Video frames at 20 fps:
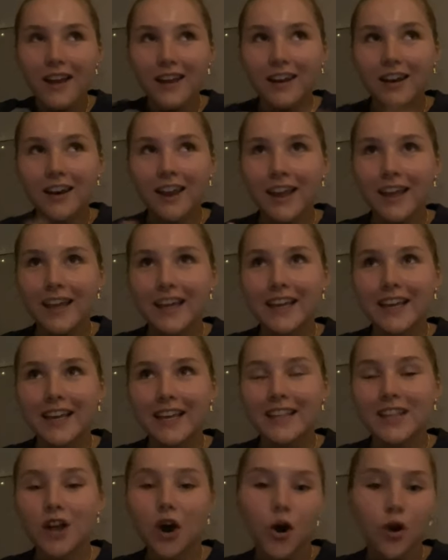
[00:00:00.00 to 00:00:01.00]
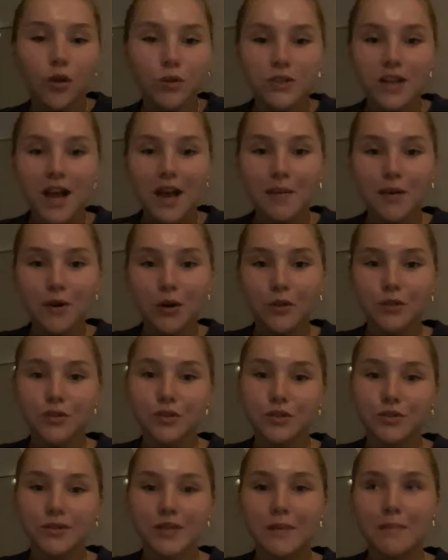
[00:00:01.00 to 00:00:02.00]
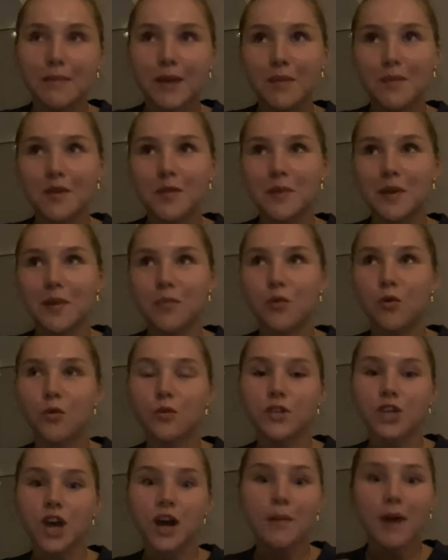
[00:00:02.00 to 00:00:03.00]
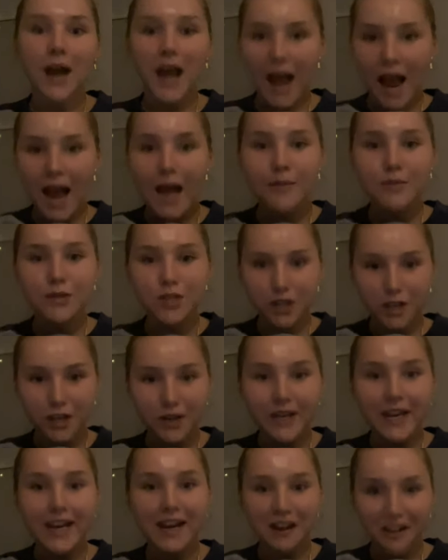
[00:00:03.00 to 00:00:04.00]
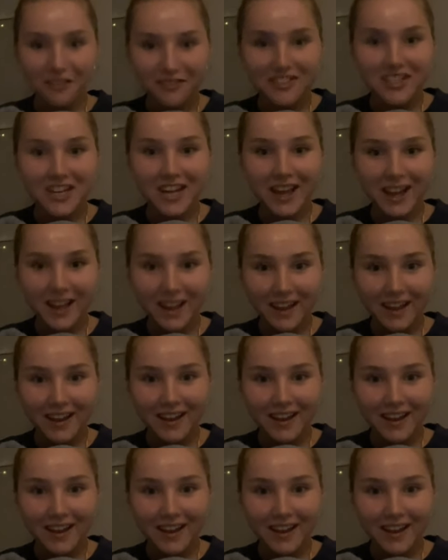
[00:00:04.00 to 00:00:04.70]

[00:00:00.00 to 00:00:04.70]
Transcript: Like the whole time in hostels, like being with people all the time, I absolutely loved it.